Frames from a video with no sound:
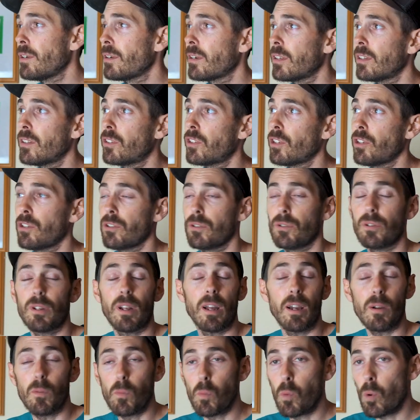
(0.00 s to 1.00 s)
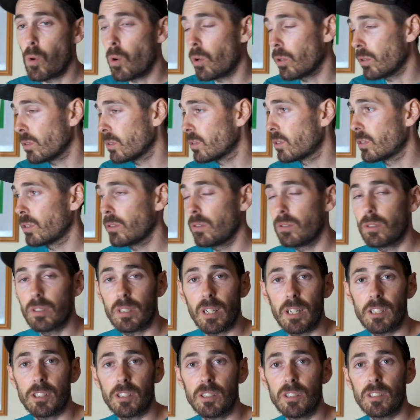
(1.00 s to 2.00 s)
you can do like 1 or 2
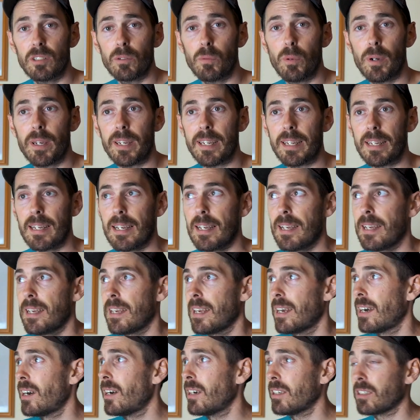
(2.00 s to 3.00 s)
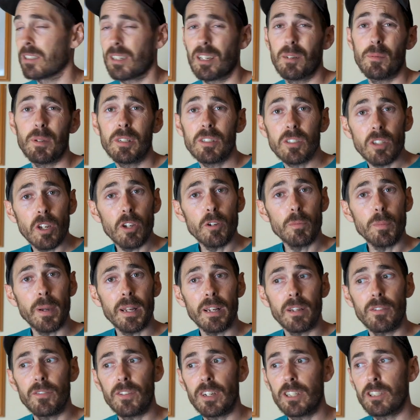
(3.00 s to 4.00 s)
sessions a week, it's going to be so
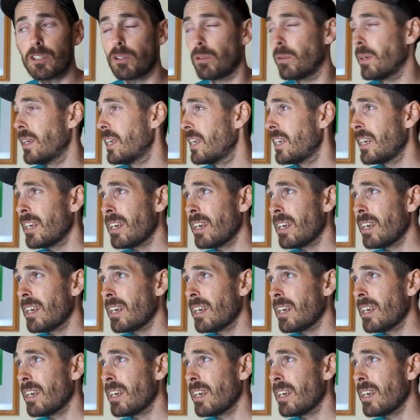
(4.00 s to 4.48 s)
beneficial.